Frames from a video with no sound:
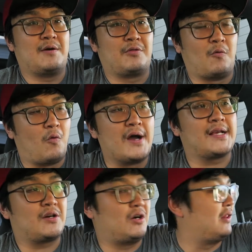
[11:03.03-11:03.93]
with the
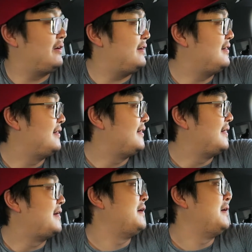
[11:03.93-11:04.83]
white color,
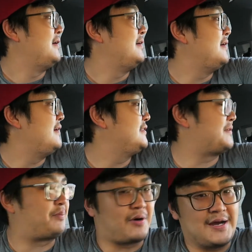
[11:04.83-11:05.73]

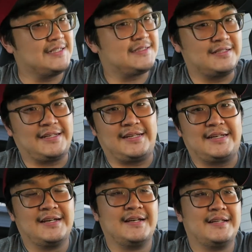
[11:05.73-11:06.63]
surprisingly,
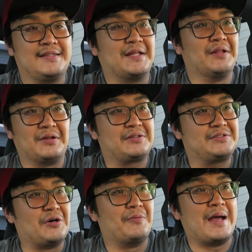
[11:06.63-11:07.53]
didn't look
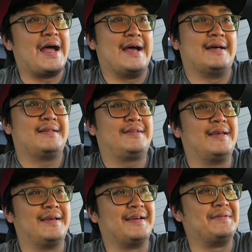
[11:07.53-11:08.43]
so bad.
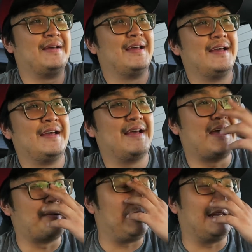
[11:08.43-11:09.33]

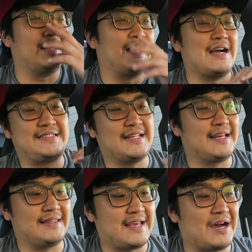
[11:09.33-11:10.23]
I mean, I say
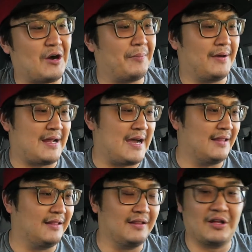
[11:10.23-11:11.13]
that now, but I
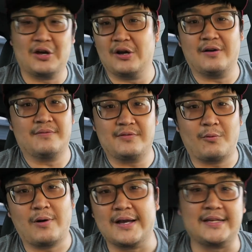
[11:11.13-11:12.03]
love the
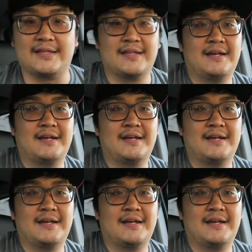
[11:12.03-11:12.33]
white